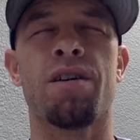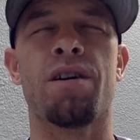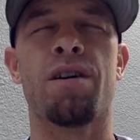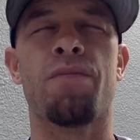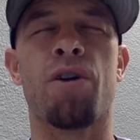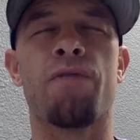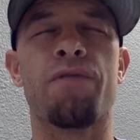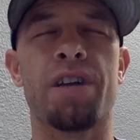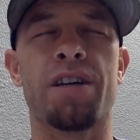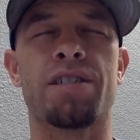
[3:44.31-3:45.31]
our
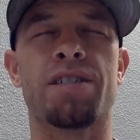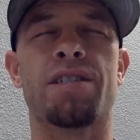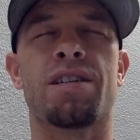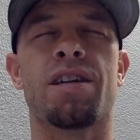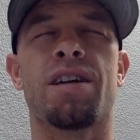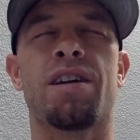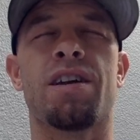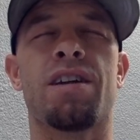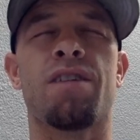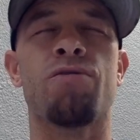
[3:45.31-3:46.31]
flesh
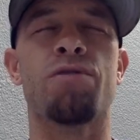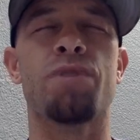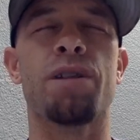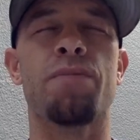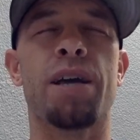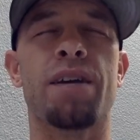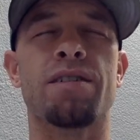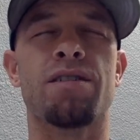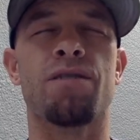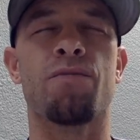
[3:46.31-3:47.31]
and ultimately make
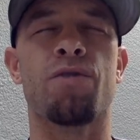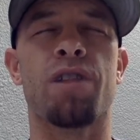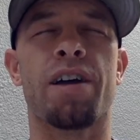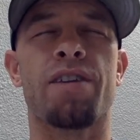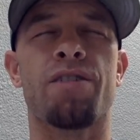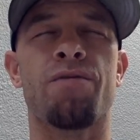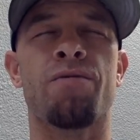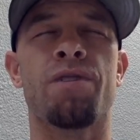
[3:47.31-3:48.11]
us look more like you.